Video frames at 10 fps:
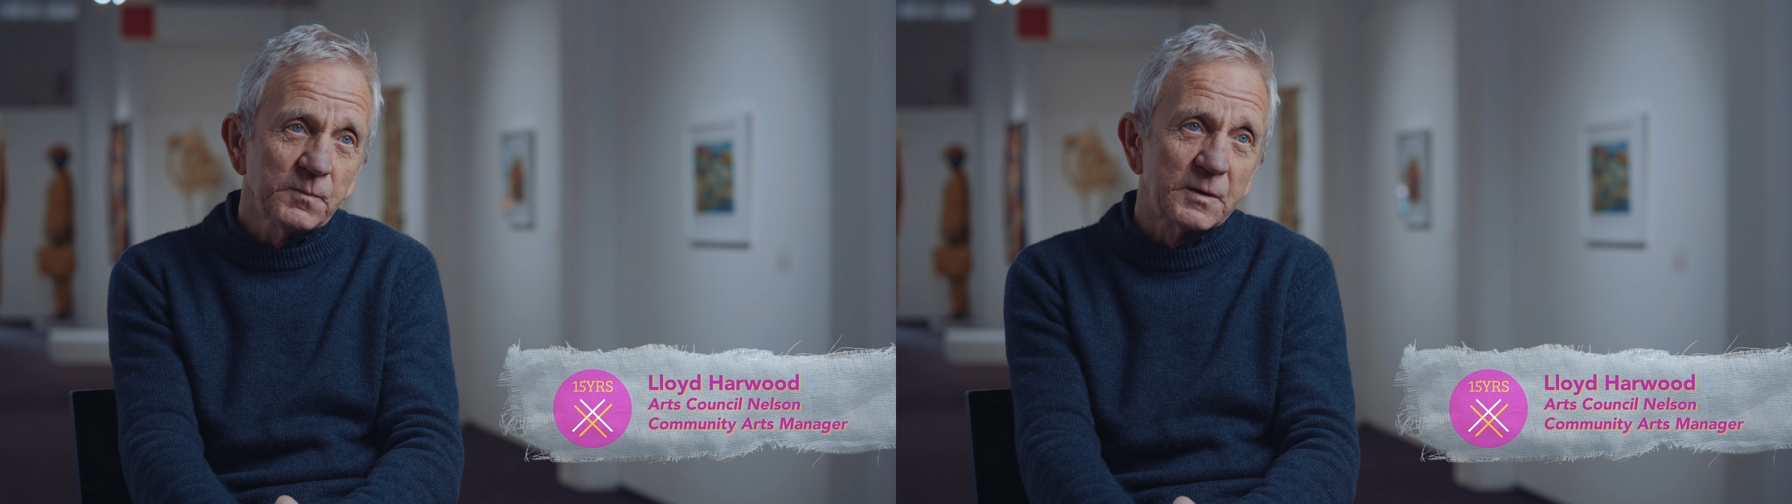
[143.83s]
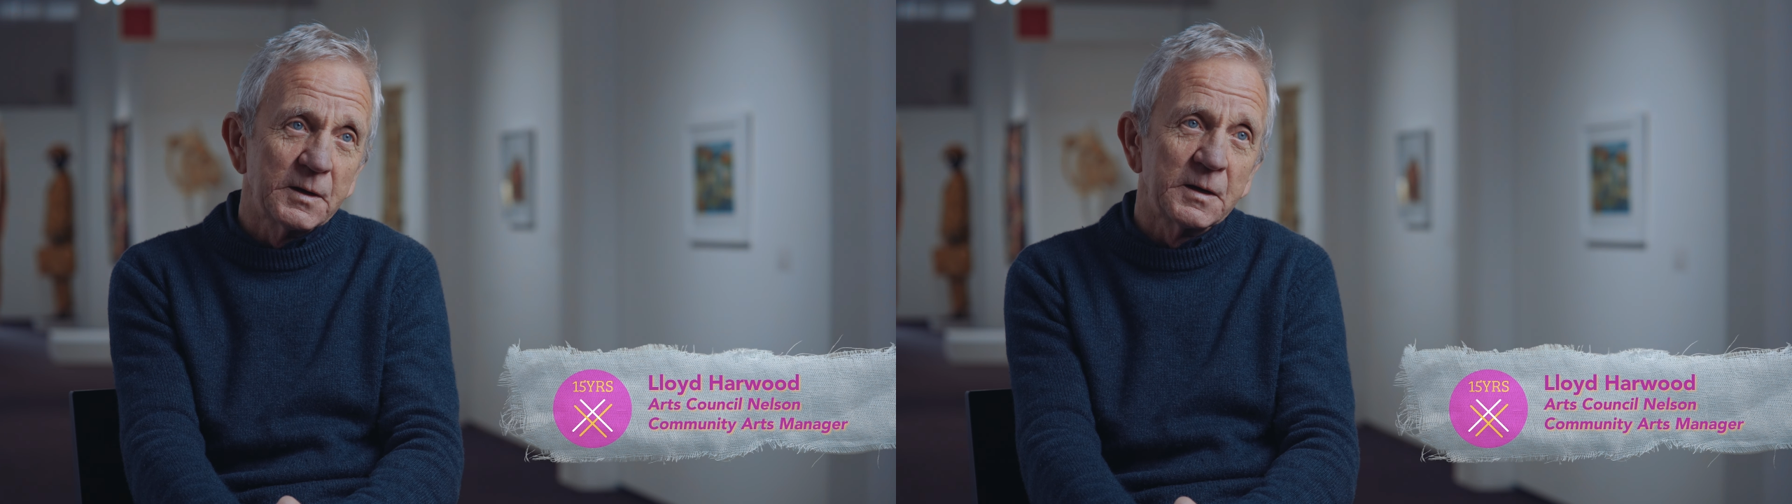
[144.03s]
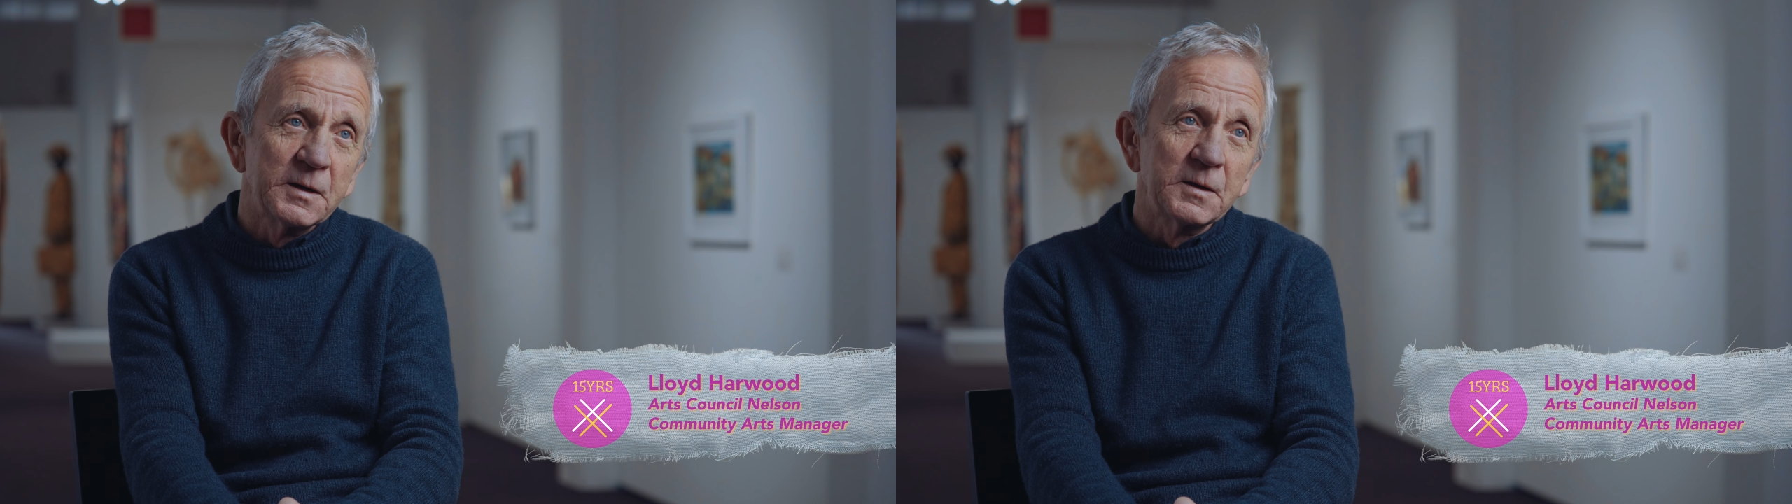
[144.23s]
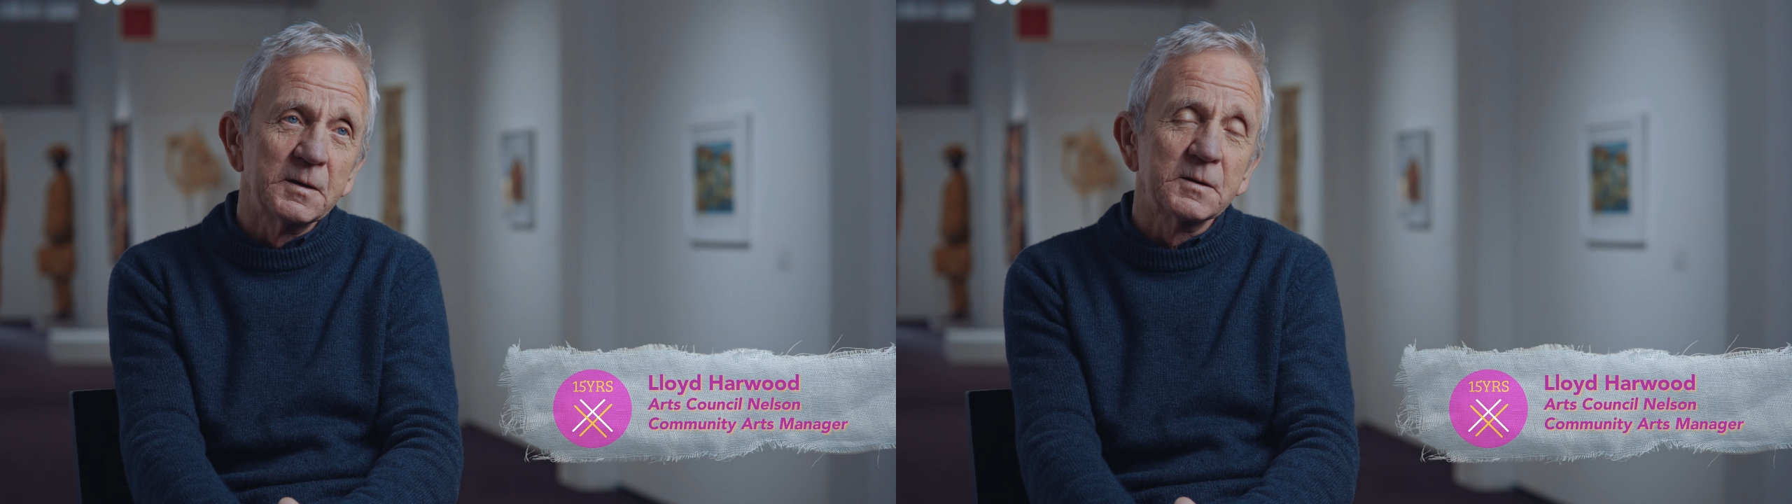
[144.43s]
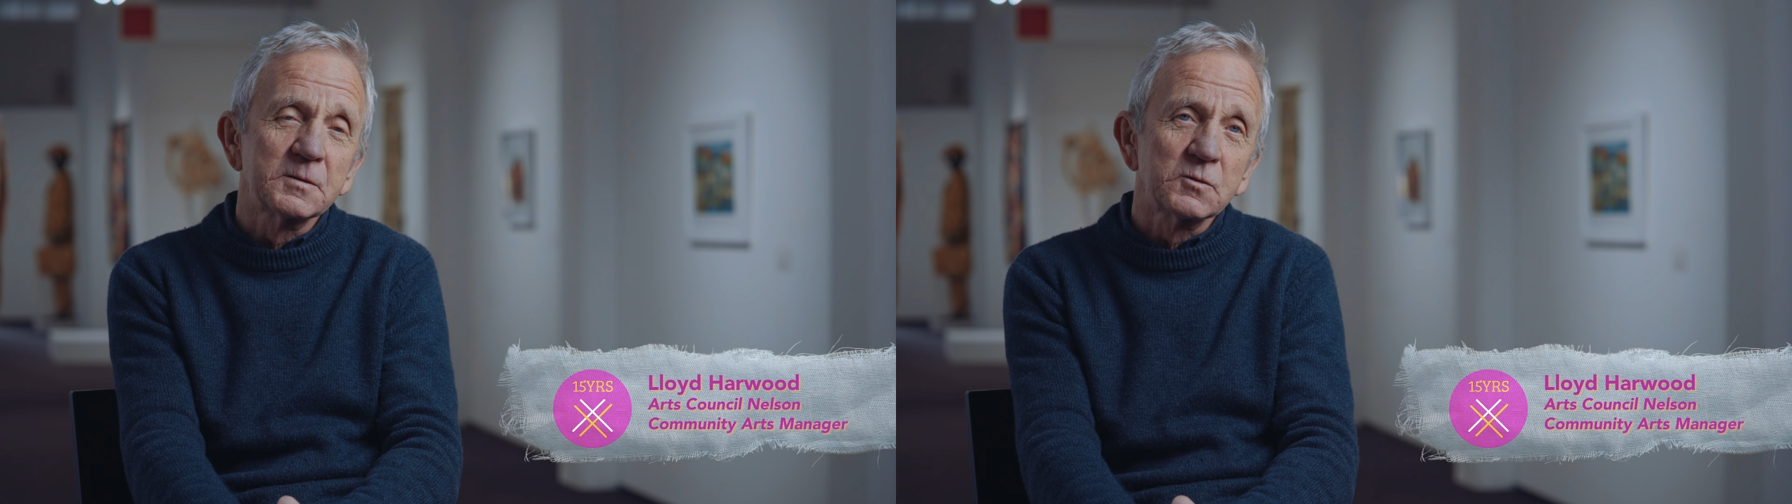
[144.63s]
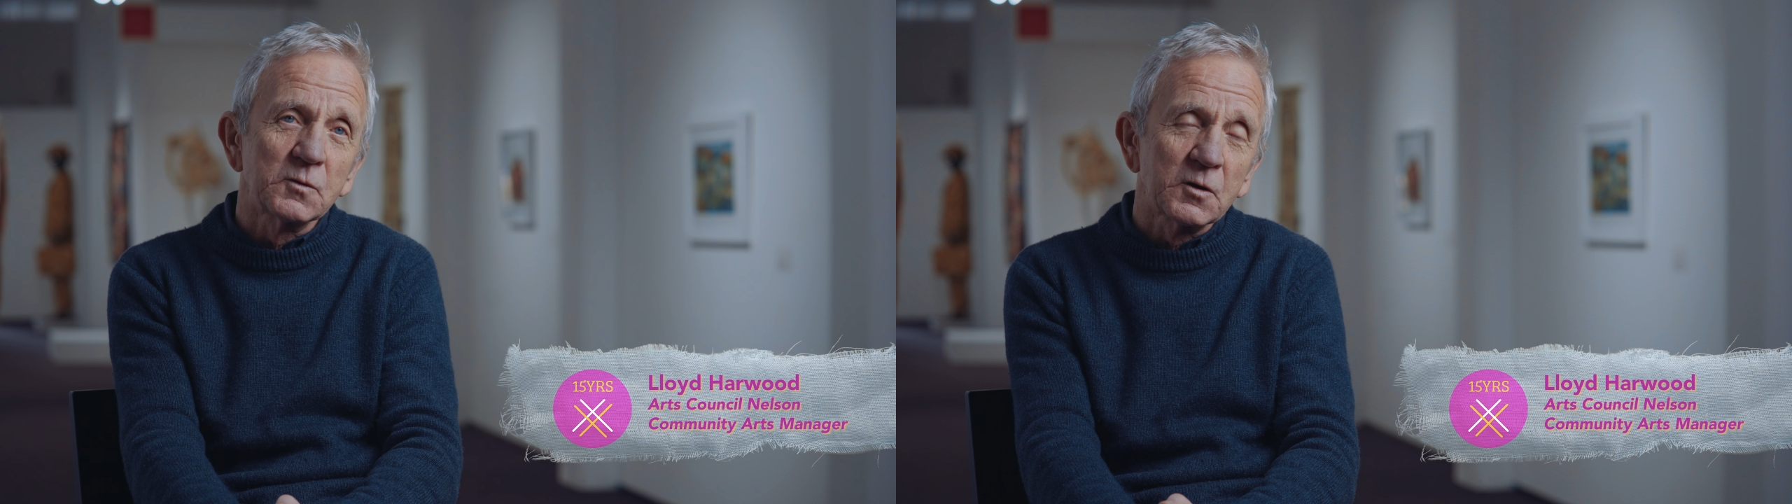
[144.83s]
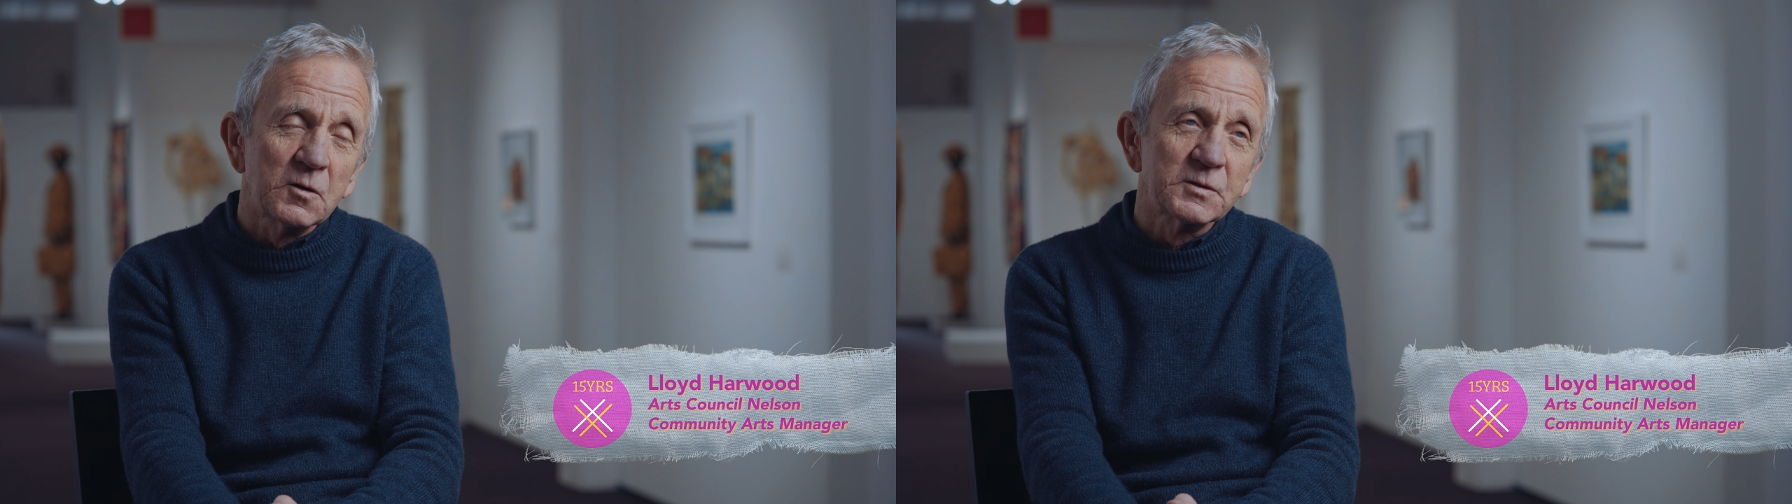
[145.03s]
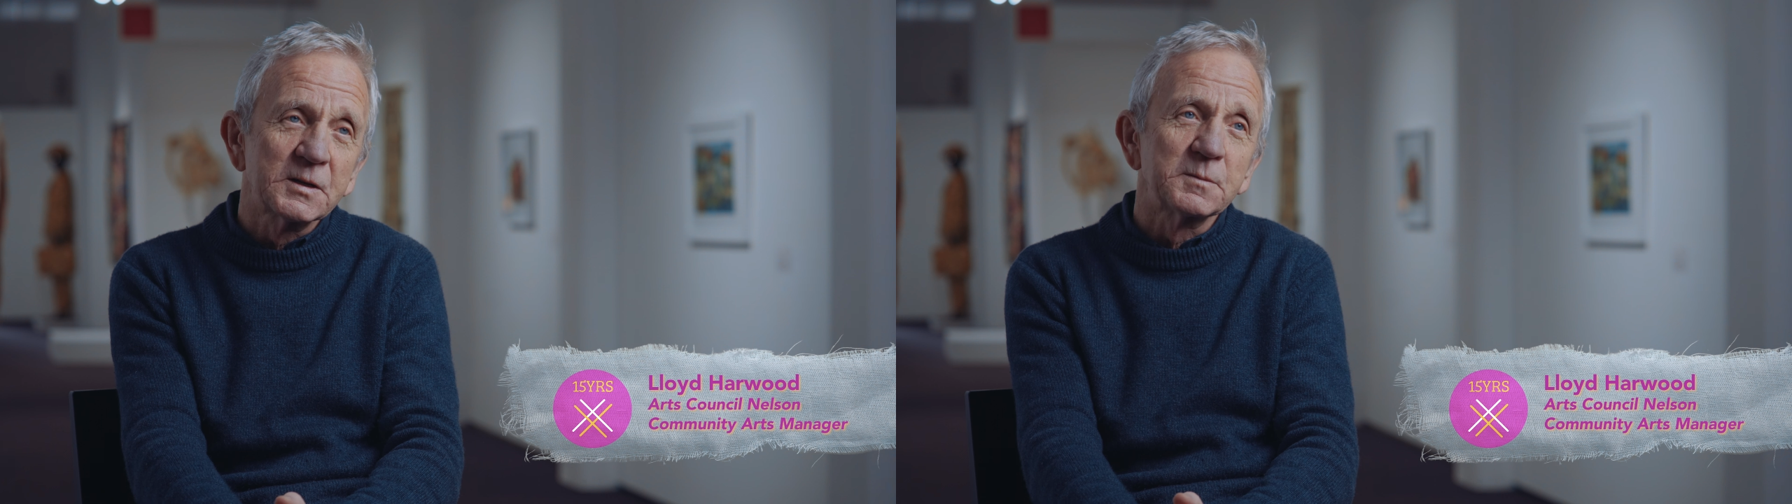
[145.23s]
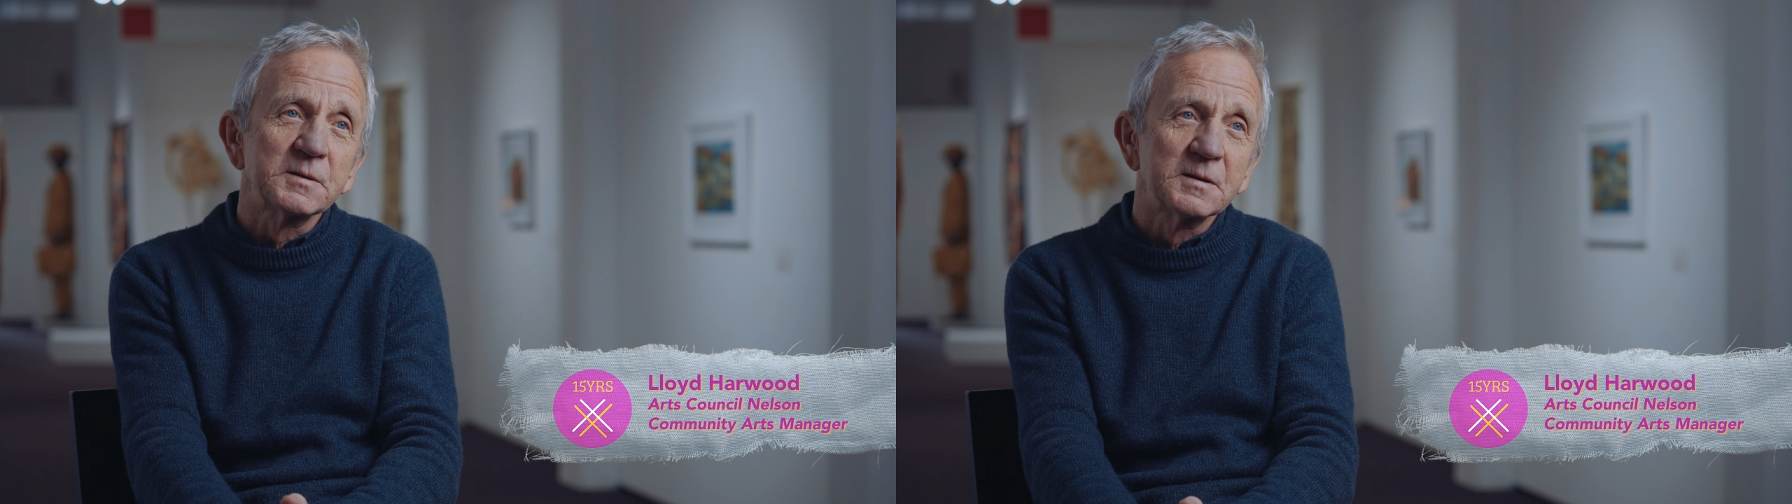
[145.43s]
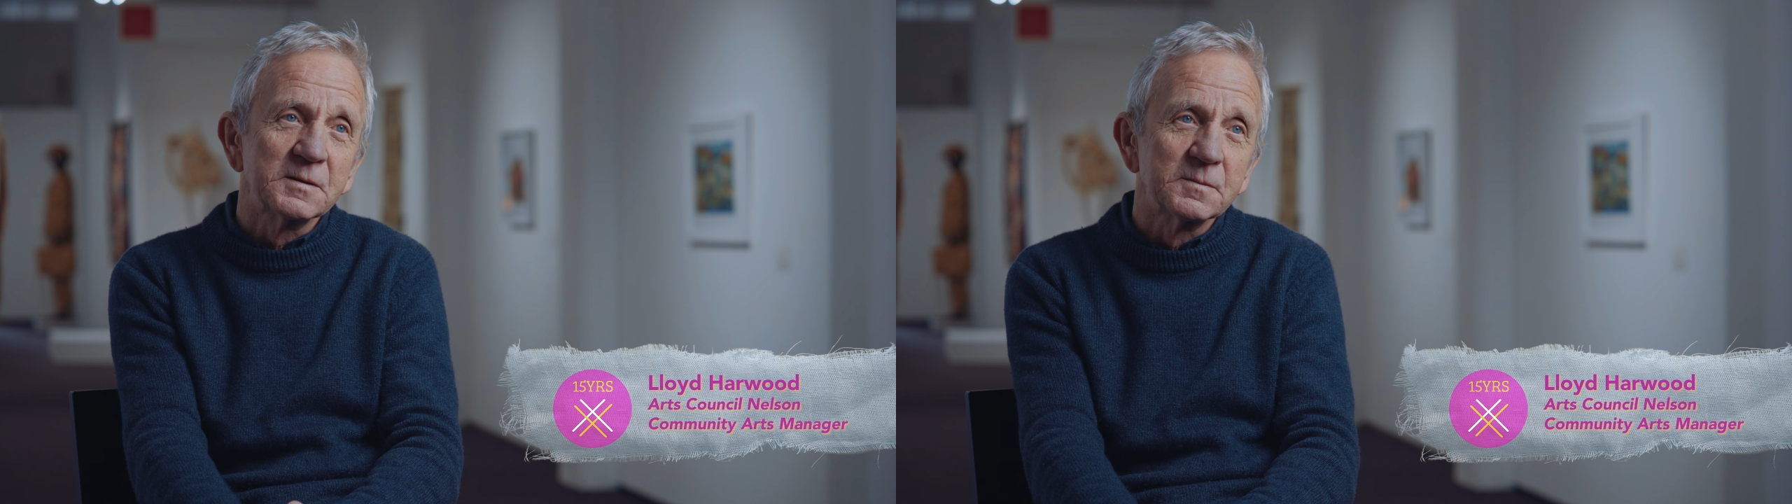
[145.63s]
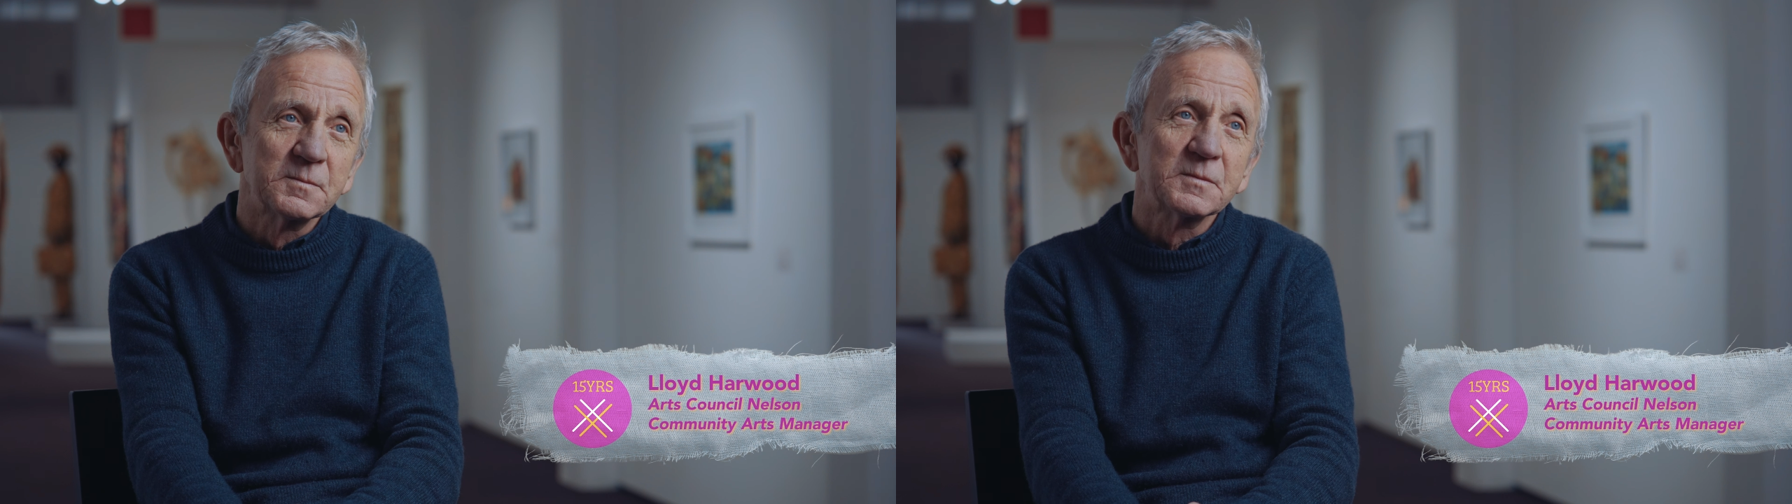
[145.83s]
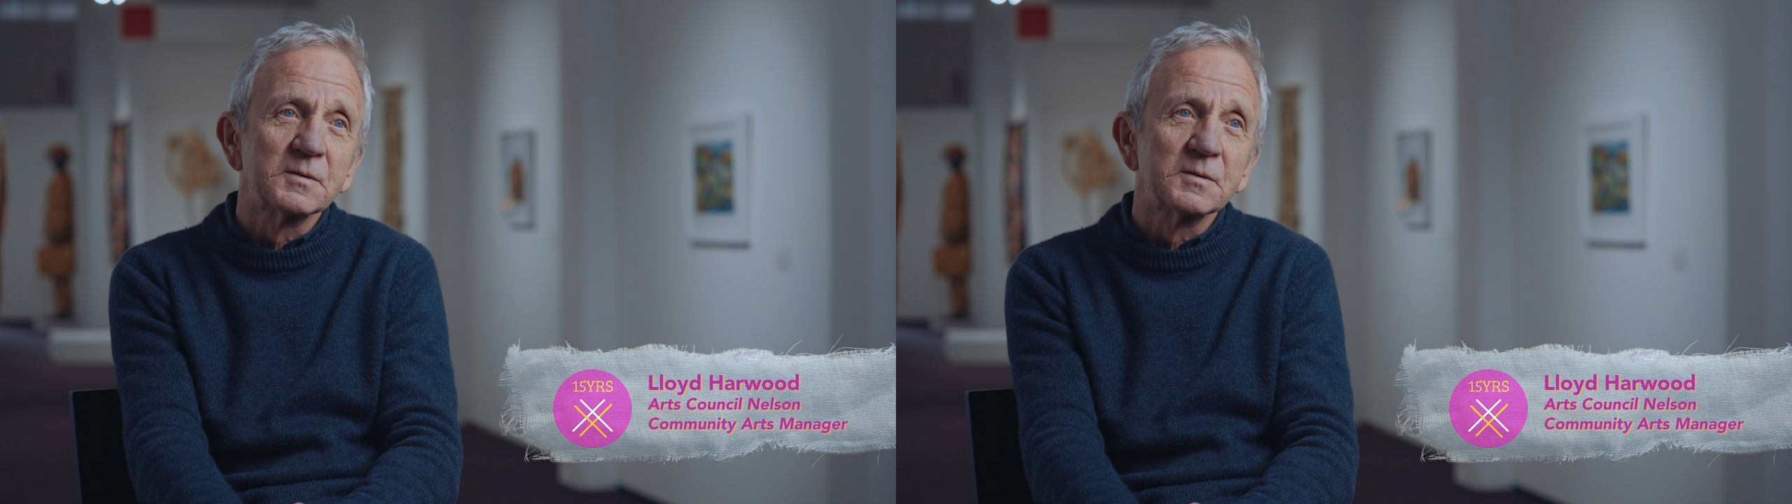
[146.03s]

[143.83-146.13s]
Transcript: They saw the concept and